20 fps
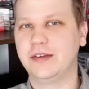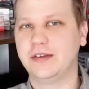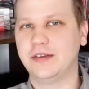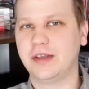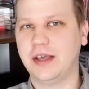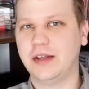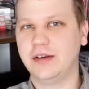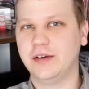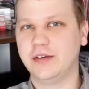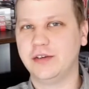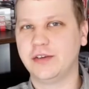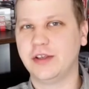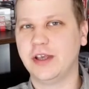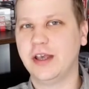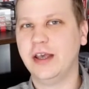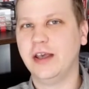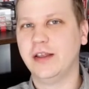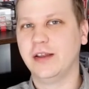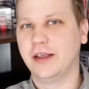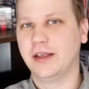designers
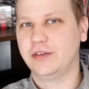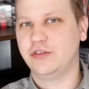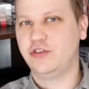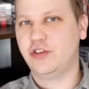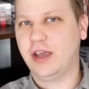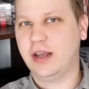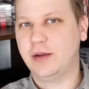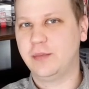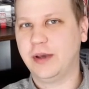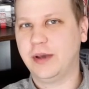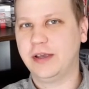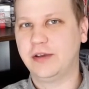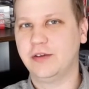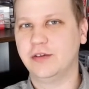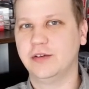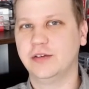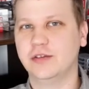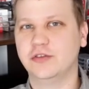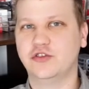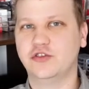like Chad
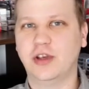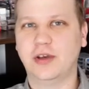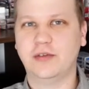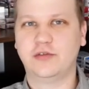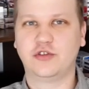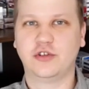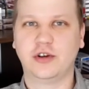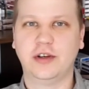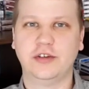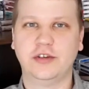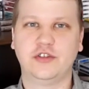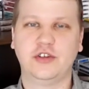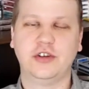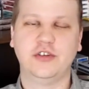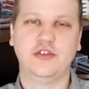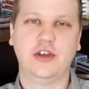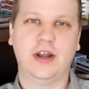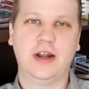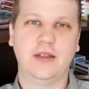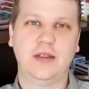Michael, Jeff Trish,
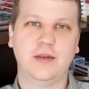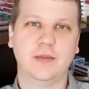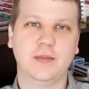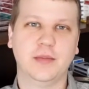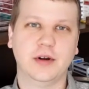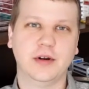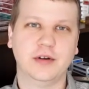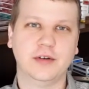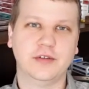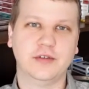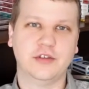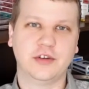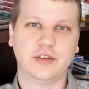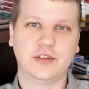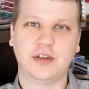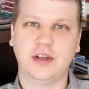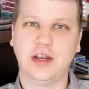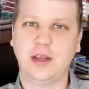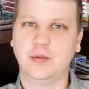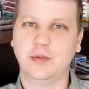and Jonathan Burton,
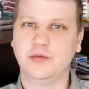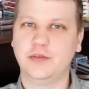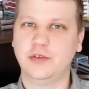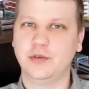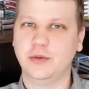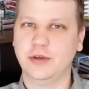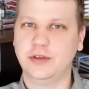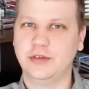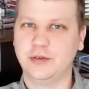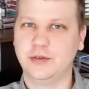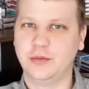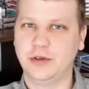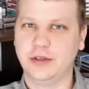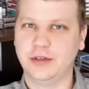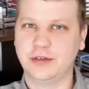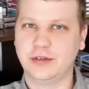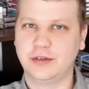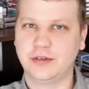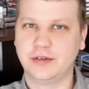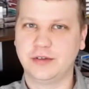just to name a few recent
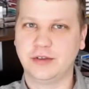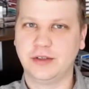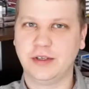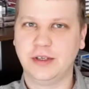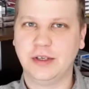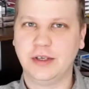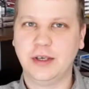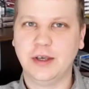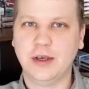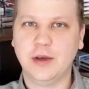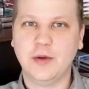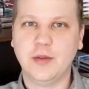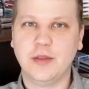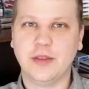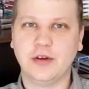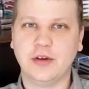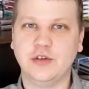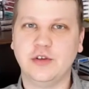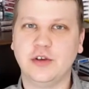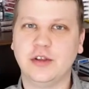ones.
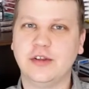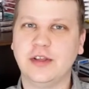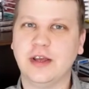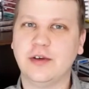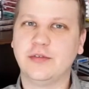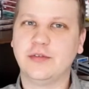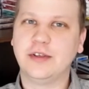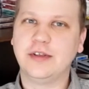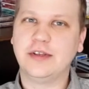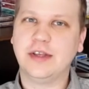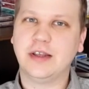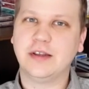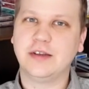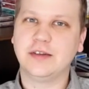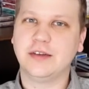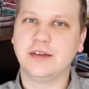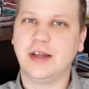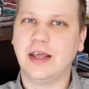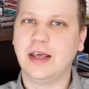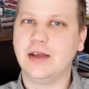There, you could definitely tell
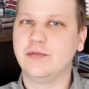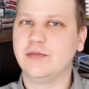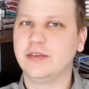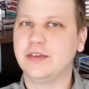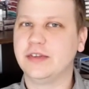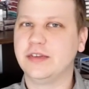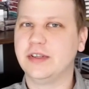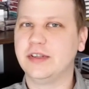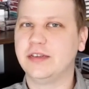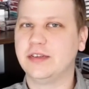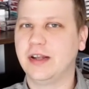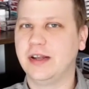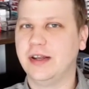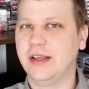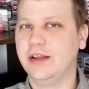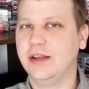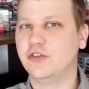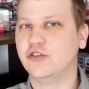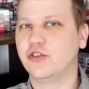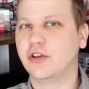there's an emphasis on
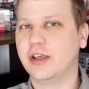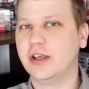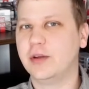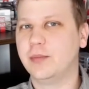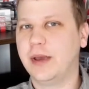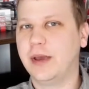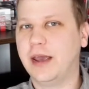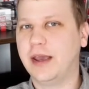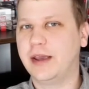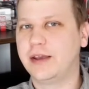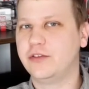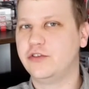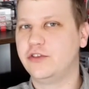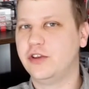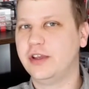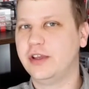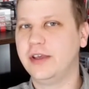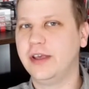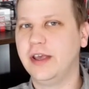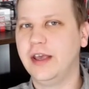intricate
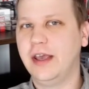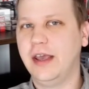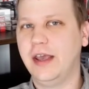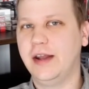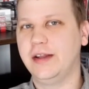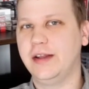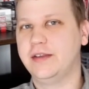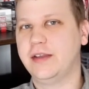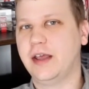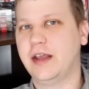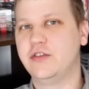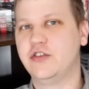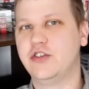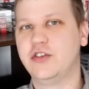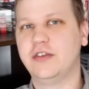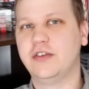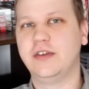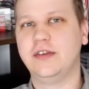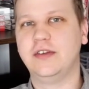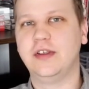packaging and
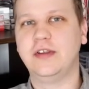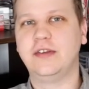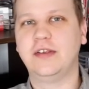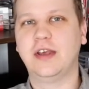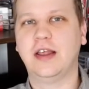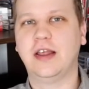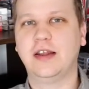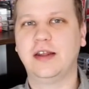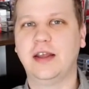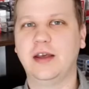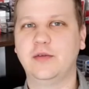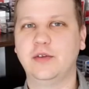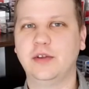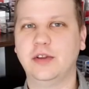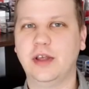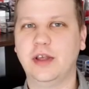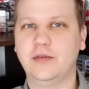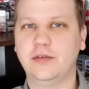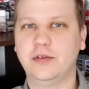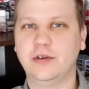attention to detail on every
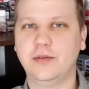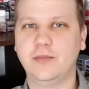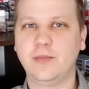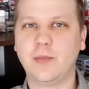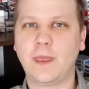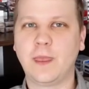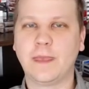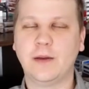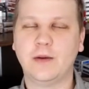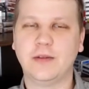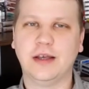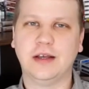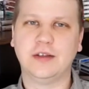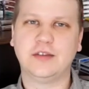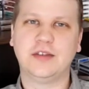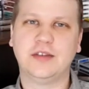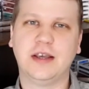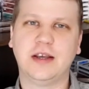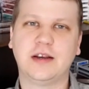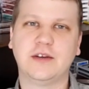level without
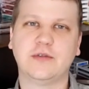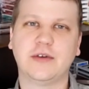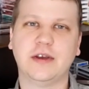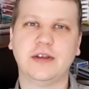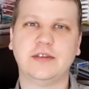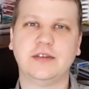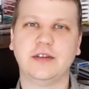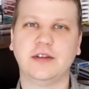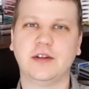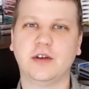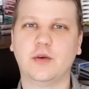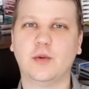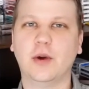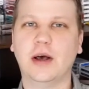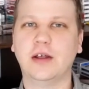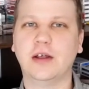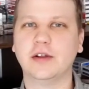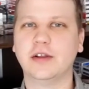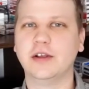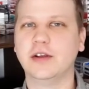sacrificing the
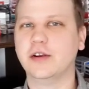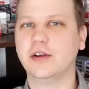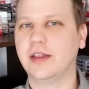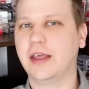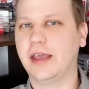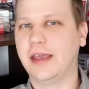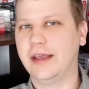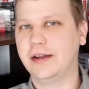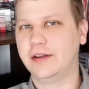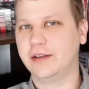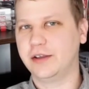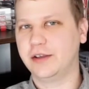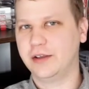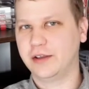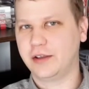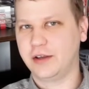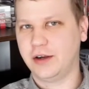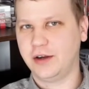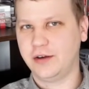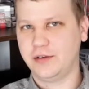quality or the handling of
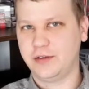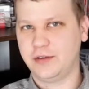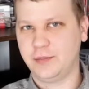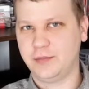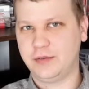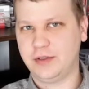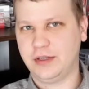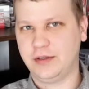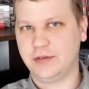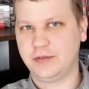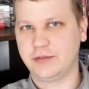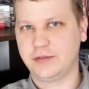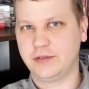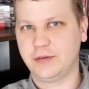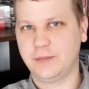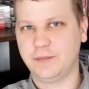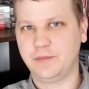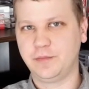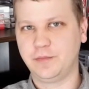the cards themselves.